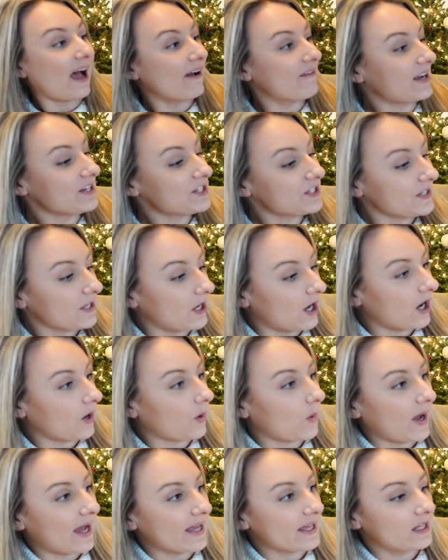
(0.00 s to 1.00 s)
I've actually got
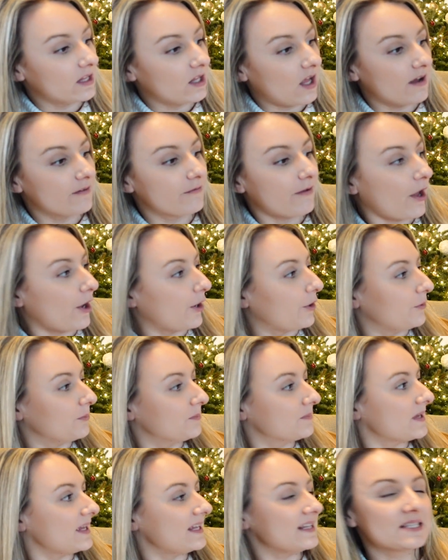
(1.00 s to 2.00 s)
quite a lot of
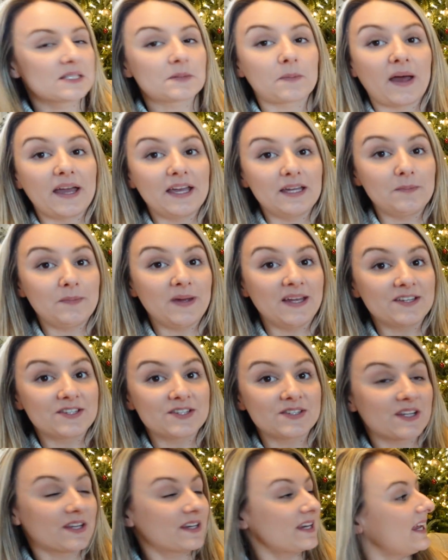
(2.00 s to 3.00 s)
home inspired
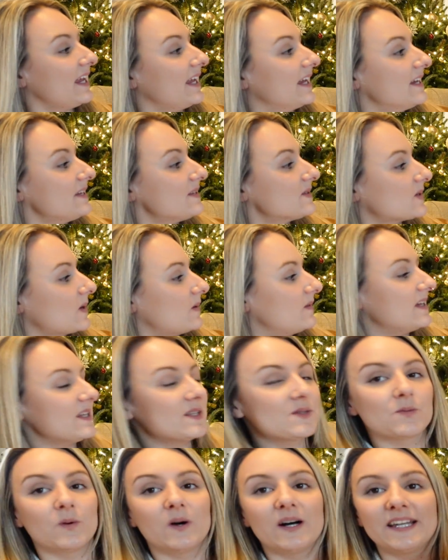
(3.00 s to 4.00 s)
pictures on here. So
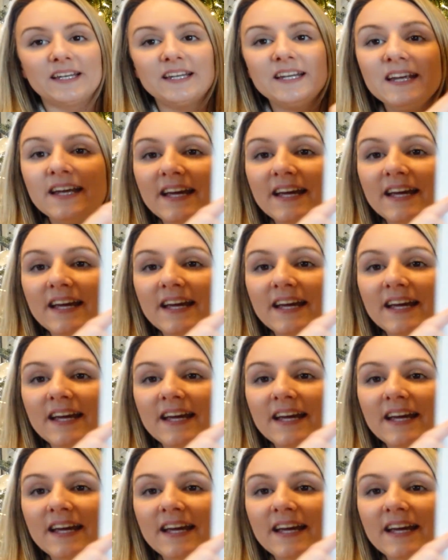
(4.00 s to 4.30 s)
this one